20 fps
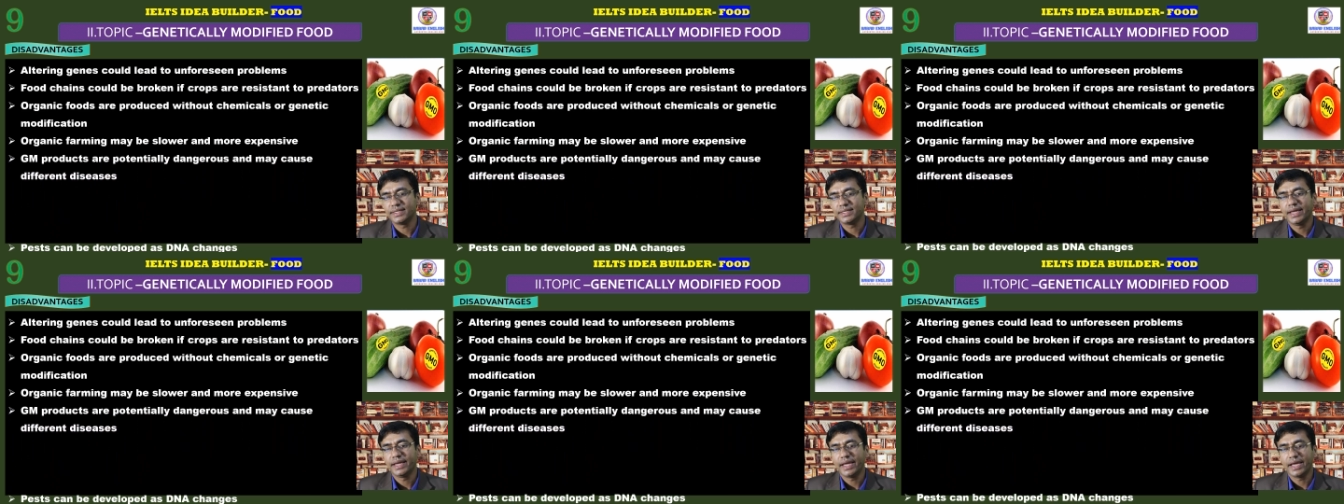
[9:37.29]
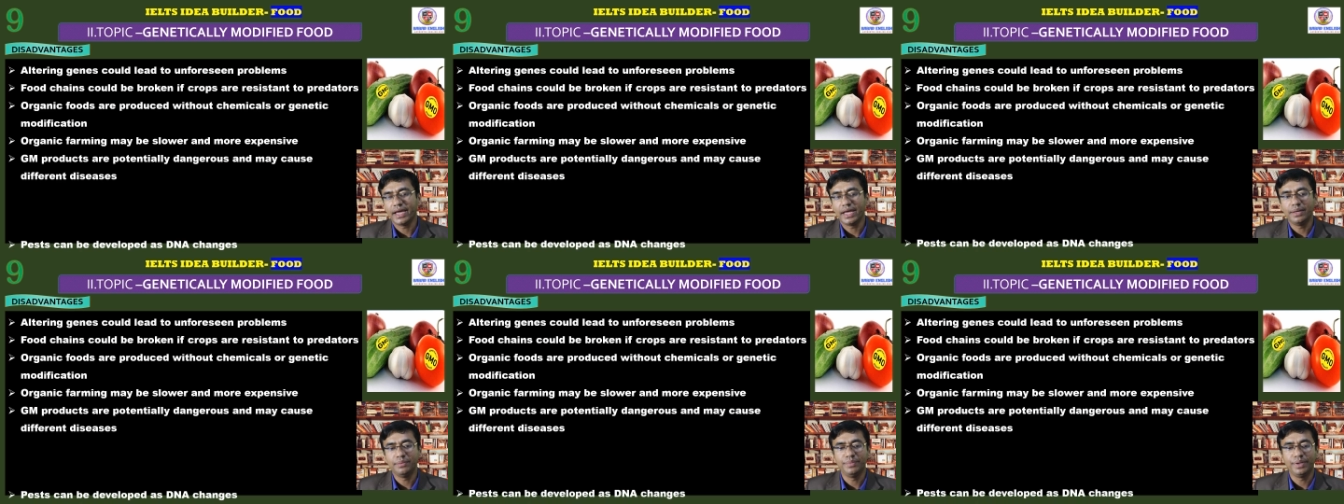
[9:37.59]

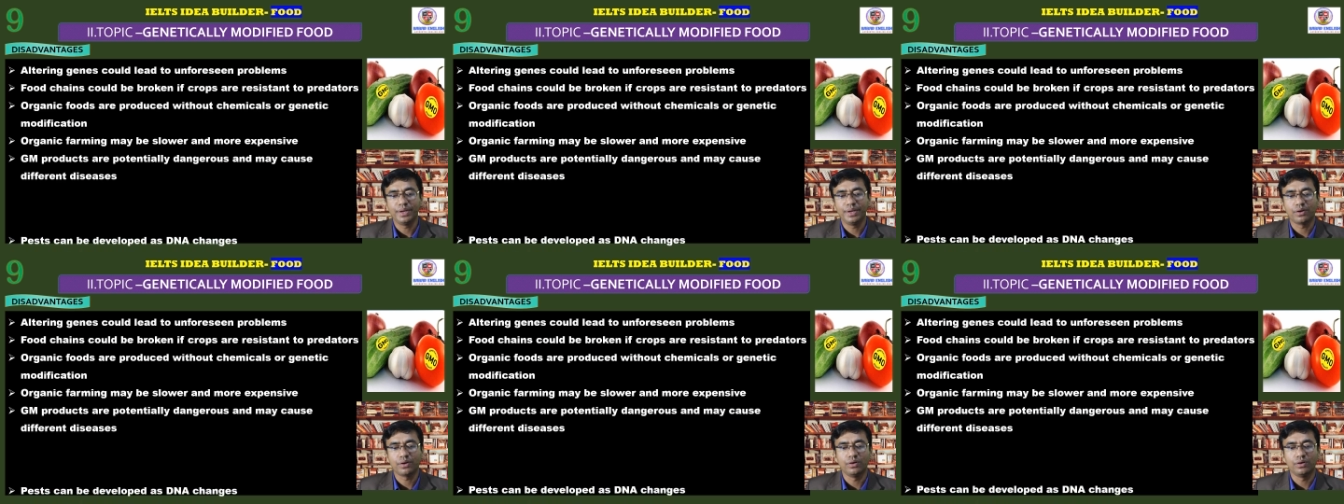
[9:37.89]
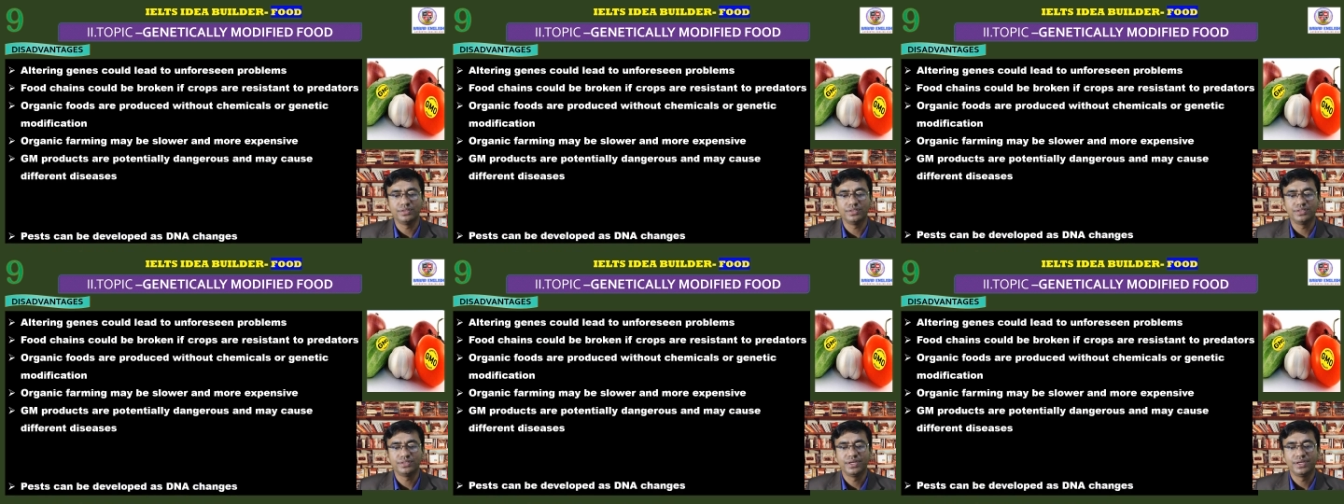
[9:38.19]
and may
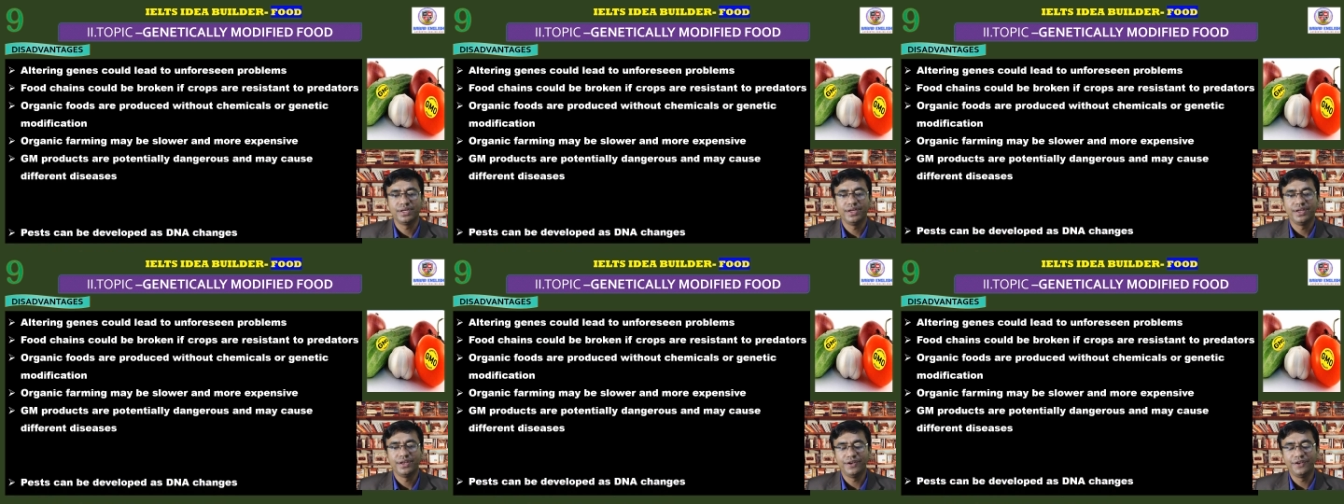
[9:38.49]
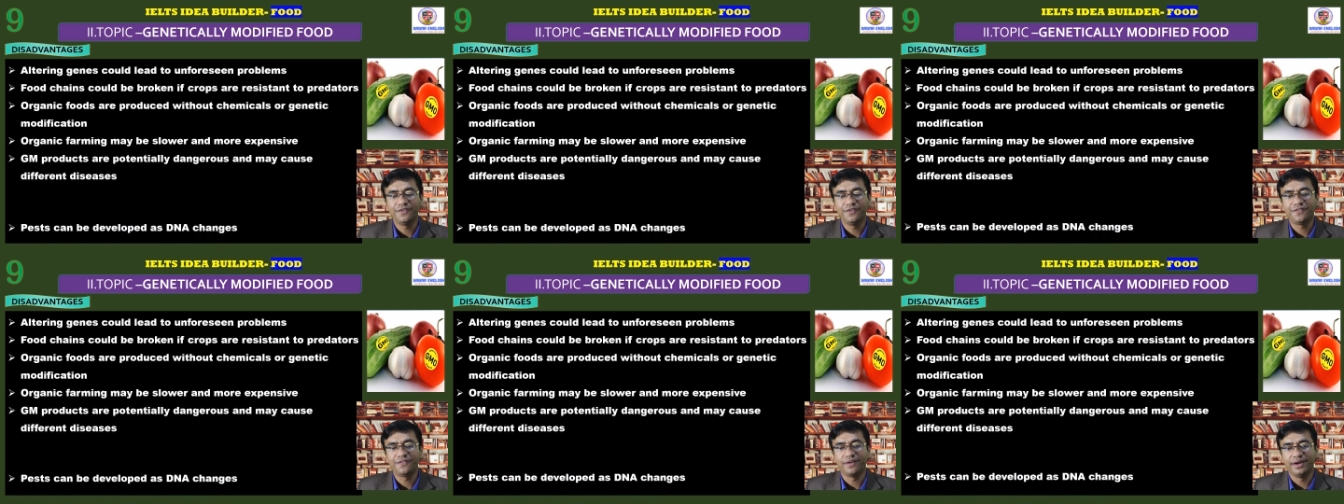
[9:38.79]
cause
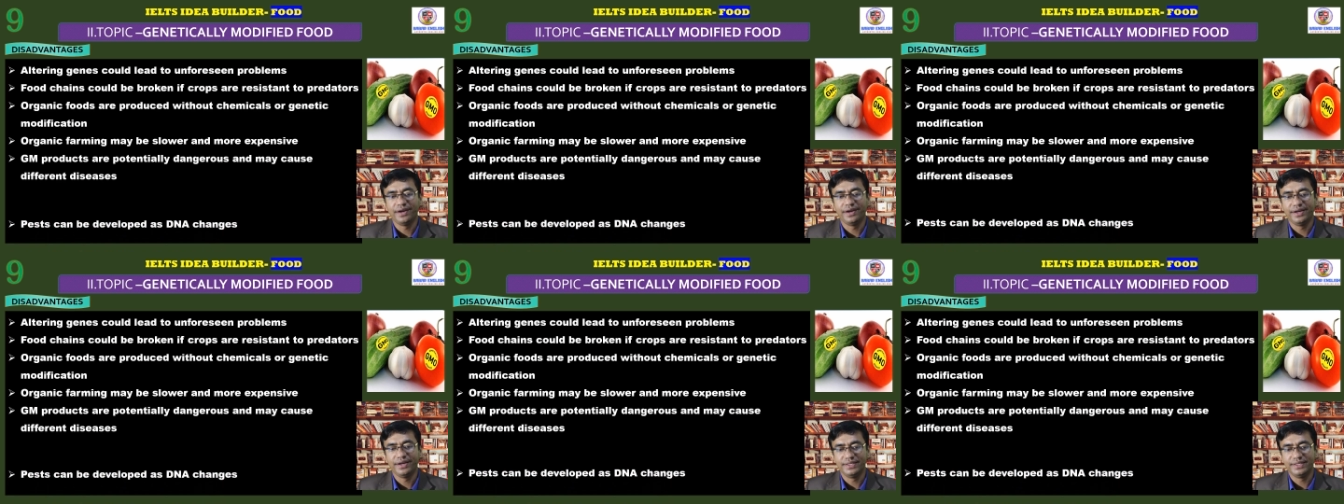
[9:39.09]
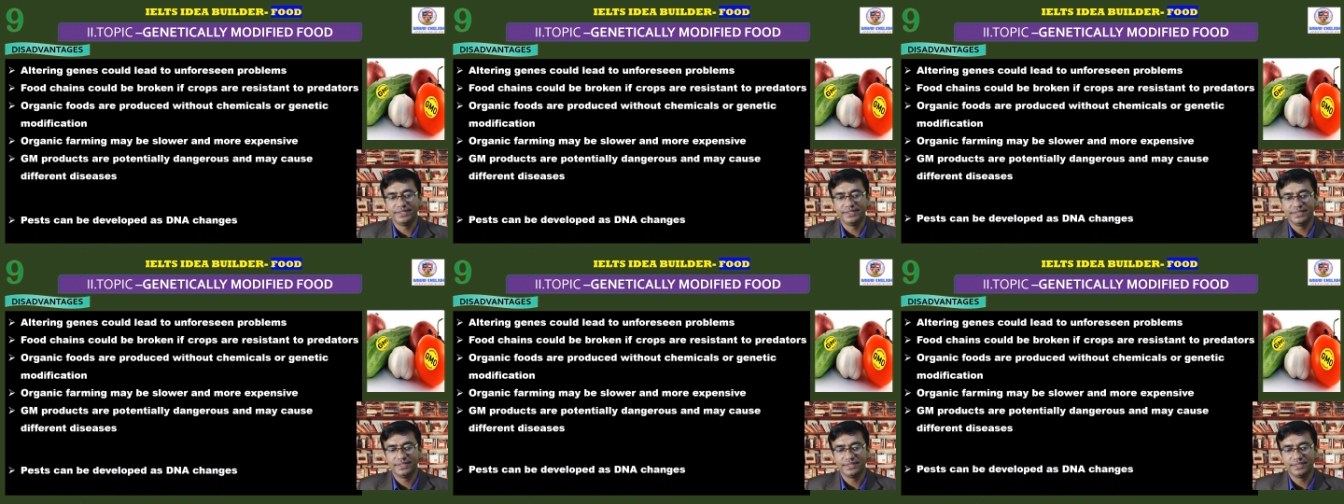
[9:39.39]
different
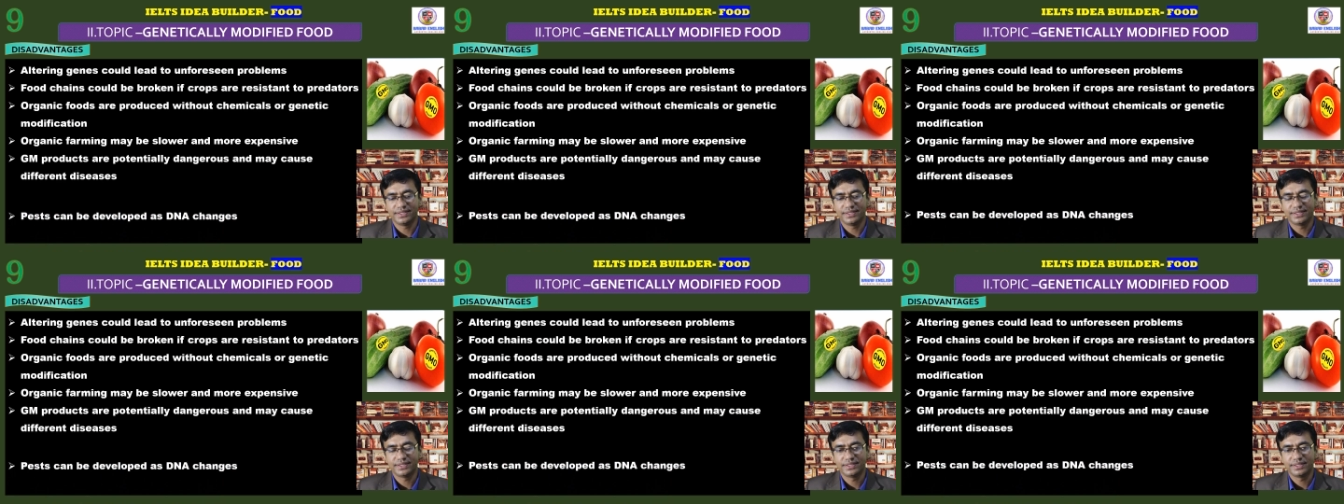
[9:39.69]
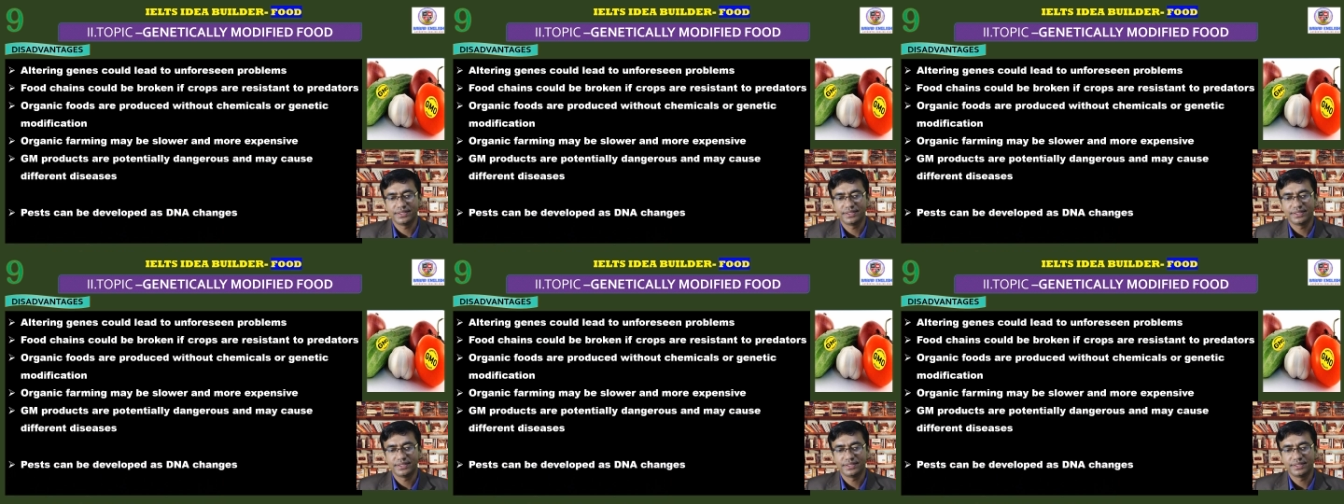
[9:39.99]
diseases.